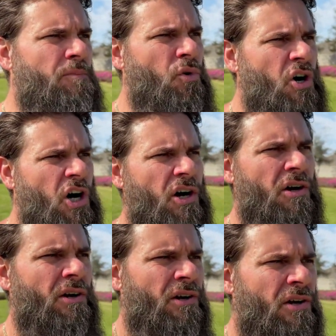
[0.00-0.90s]
more
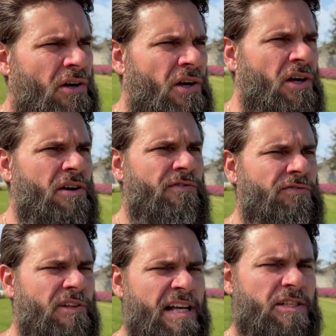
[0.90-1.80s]

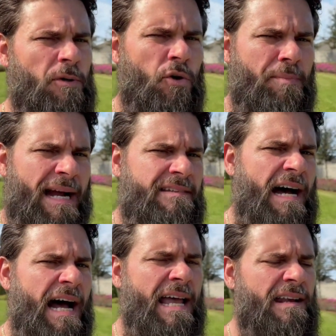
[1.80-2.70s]
flexible with my
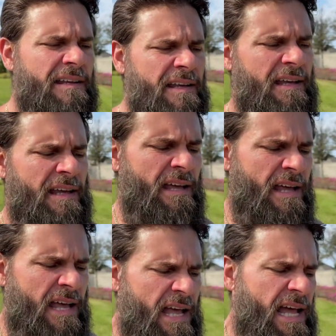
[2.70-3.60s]
diet.
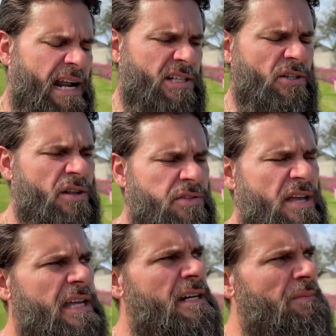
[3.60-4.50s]
And I started
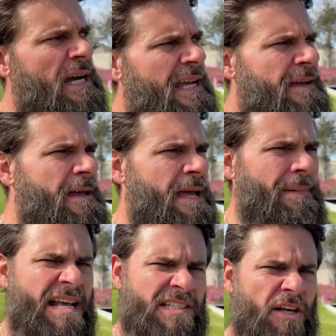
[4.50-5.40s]
thinking, I'm like, am
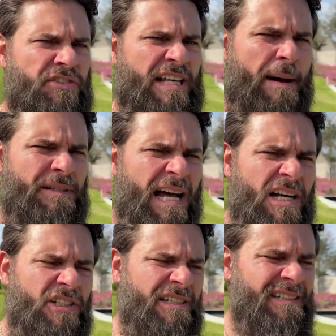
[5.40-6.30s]
I
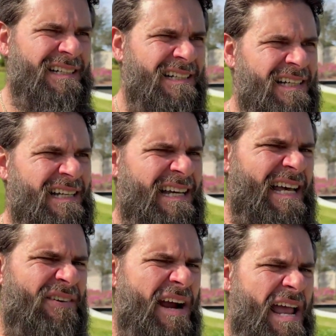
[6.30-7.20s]
self-sabotaging?
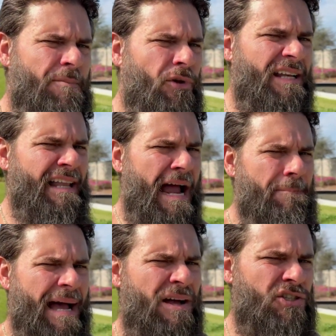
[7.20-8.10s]
Here I am only 9
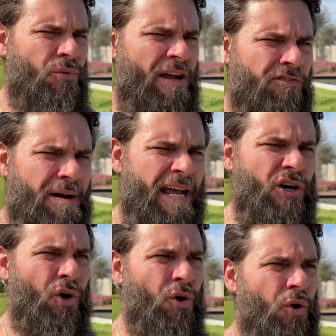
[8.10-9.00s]
pounds away from my
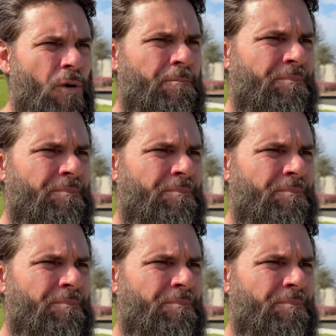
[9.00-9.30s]
goal.